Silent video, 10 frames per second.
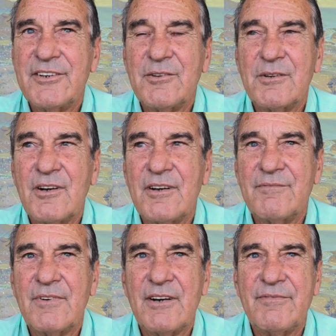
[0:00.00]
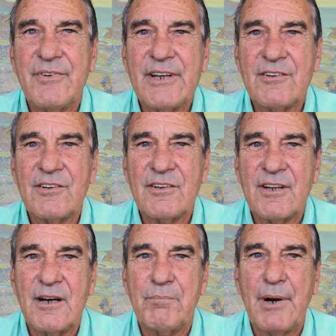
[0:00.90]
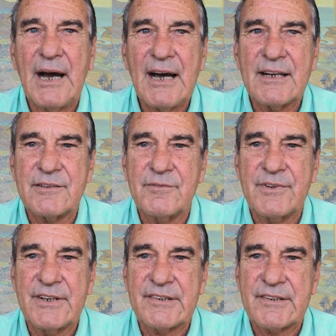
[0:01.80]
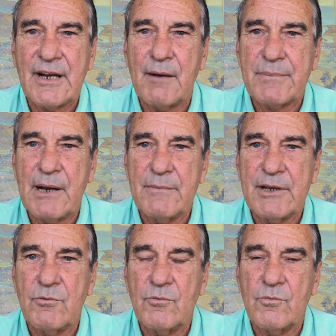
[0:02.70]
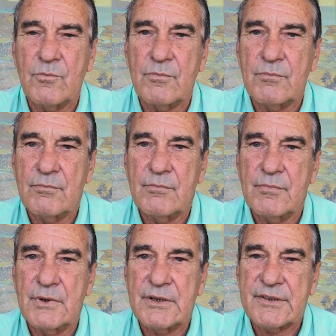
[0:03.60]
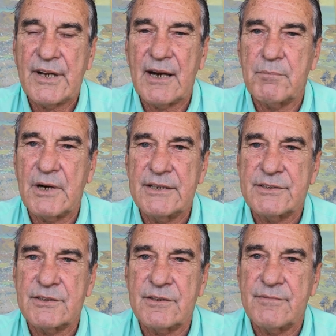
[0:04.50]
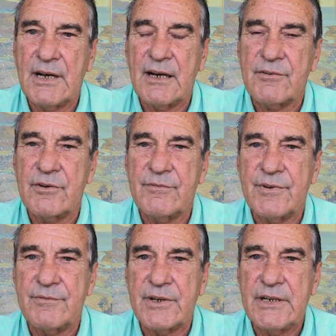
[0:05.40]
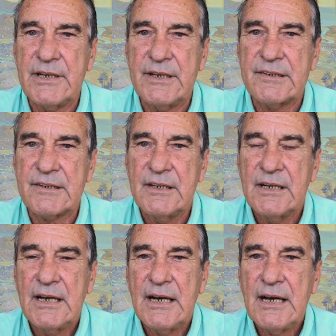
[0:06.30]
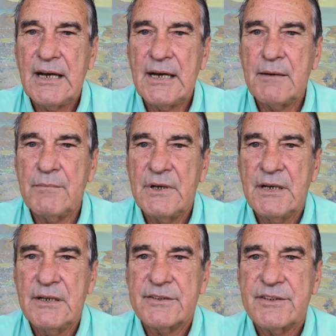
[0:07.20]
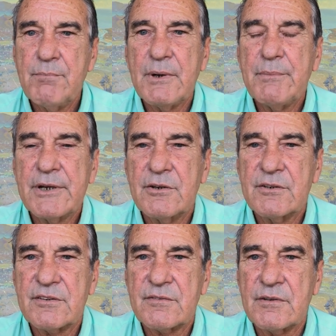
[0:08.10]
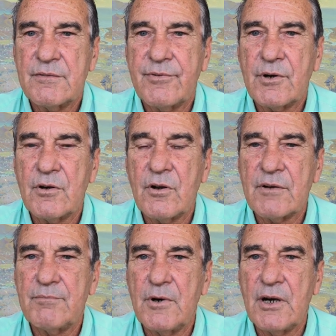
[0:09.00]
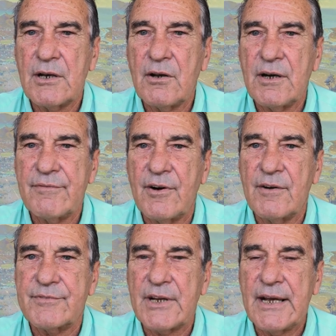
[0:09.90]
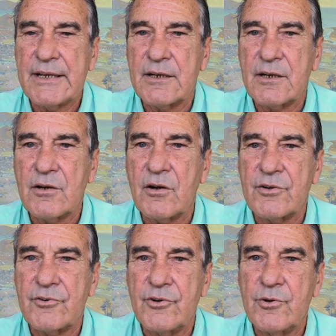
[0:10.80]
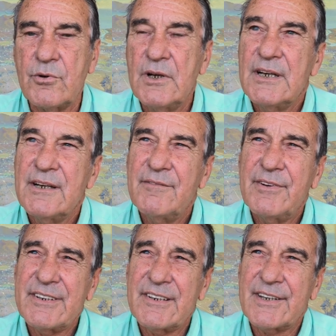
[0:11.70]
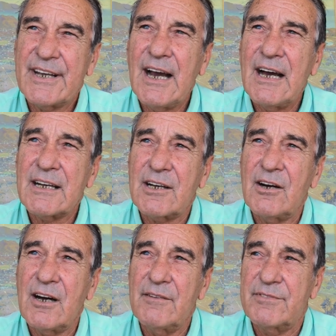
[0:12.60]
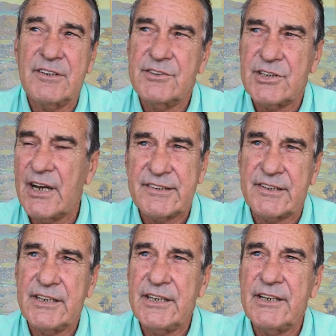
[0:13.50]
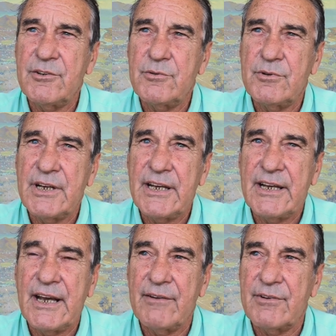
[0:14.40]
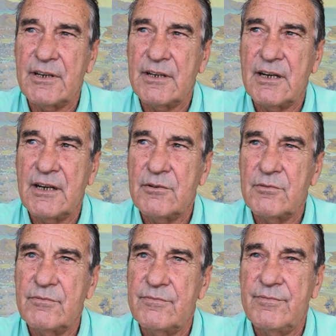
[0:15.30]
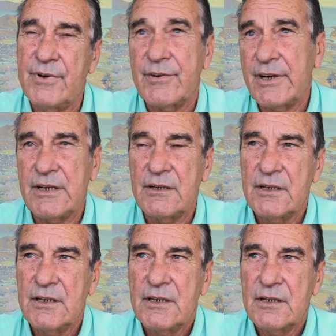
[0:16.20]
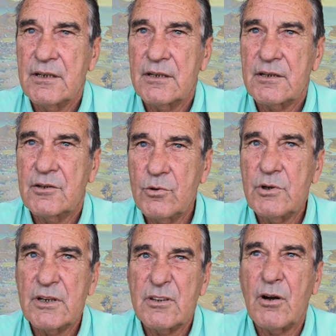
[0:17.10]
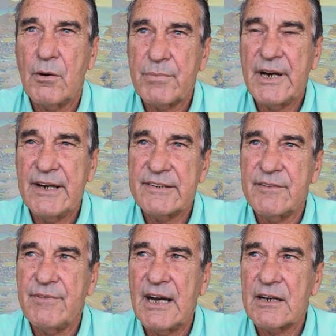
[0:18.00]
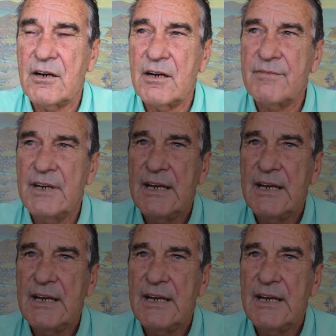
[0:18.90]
do, and I, I feel a part of this upcoming uh, celebration of 150 years um, simply because for a lot of my life I've taken it on to visit the archives, and JCU here have a, a very uh, good and comprehensive archive,